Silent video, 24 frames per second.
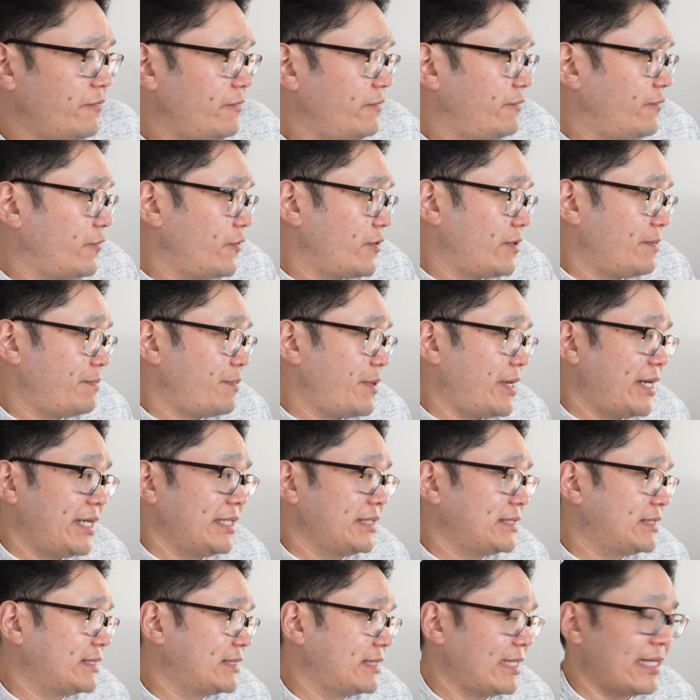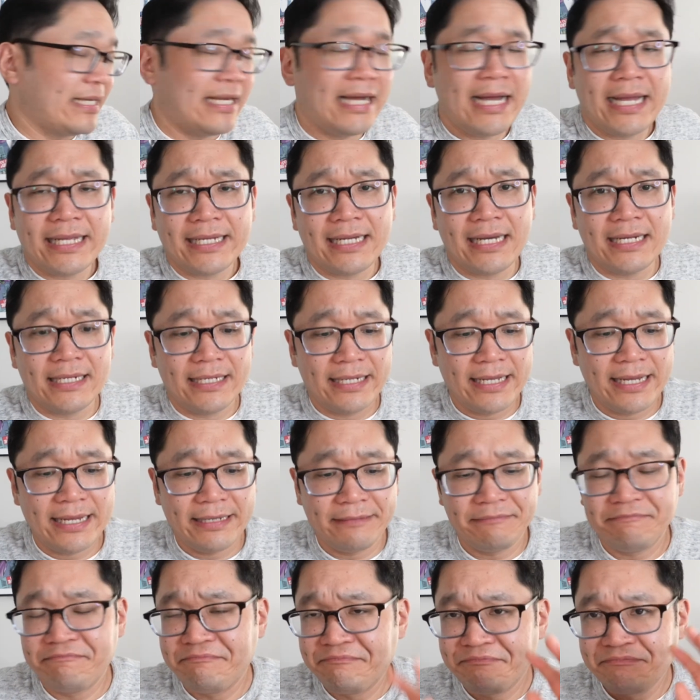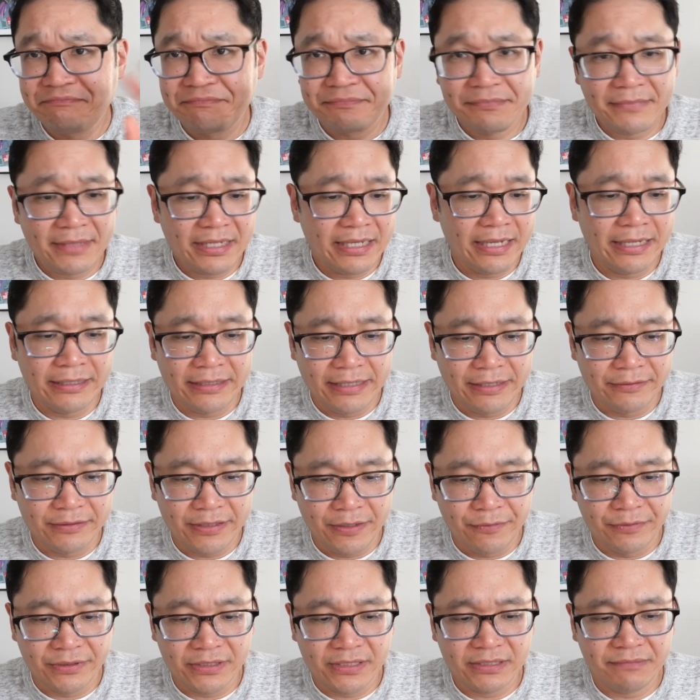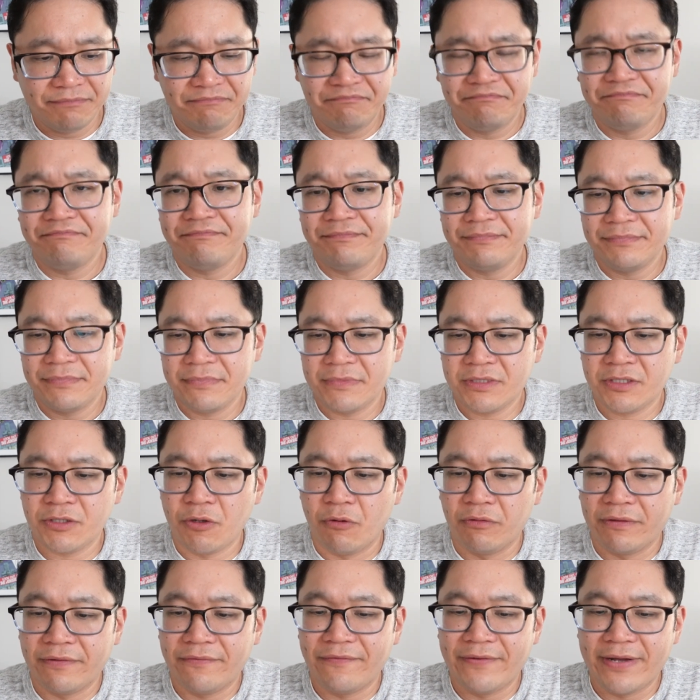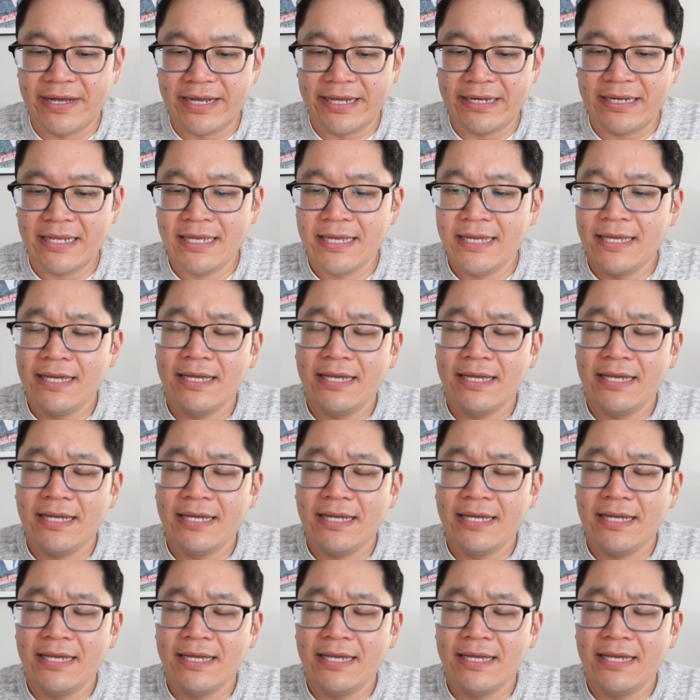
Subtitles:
for the price I got it at, it was totally fine.